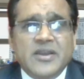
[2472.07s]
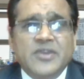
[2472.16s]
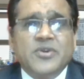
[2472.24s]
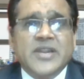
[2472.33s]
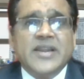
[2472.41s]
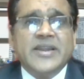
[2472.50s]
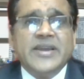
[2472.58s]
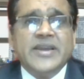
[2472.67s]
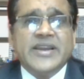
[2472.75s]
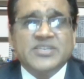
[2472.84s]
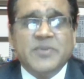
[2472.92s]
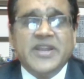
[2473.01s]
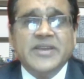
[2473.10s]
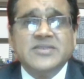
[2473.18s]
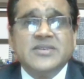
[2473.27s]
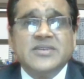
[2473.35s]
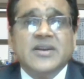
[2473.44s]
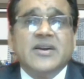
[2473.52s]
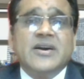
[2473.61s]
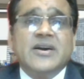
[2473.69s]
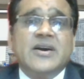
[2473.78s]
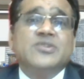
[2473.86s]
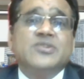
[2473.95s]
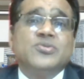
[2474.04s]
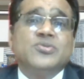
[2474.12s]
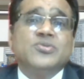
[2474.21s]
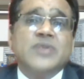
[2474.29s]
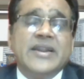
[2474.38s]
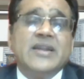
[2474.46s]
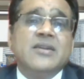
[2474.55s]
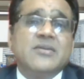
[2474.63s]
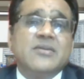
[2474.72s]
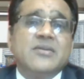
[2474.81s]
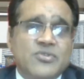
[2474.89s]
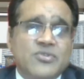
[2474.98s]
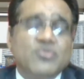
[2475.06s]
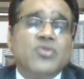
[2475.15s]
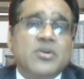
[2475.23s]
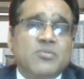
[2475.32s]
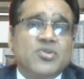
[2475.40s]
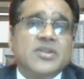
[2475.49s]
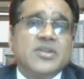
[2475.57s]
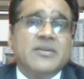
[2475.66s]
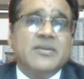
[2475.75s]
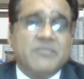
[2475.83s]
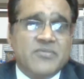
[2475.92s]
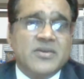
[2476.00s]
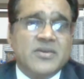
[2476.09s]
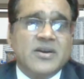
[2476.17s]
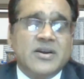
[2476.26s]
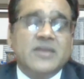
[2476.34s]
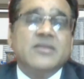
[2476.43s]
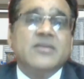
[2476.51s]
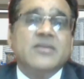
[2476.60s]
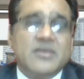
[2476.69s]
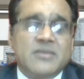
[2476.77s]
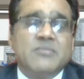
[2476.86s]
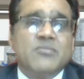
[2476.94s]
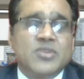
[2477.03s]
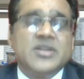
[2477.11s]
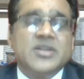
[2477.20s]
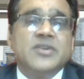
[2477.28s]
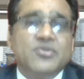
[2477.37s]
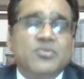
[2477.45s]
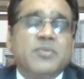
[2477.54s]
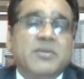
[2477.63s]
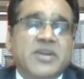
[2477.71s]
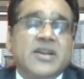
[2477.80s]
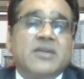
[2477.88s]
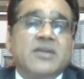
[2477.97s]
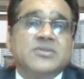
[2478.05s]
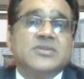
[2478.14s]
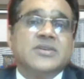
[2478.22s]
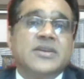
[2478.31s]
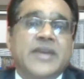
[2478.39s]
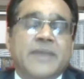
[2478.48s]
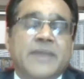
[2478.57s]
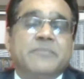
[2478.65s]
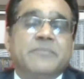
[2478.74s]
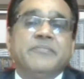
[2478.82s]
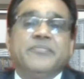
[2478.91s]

utility experience to handle two or more than two public clouds. Yeah.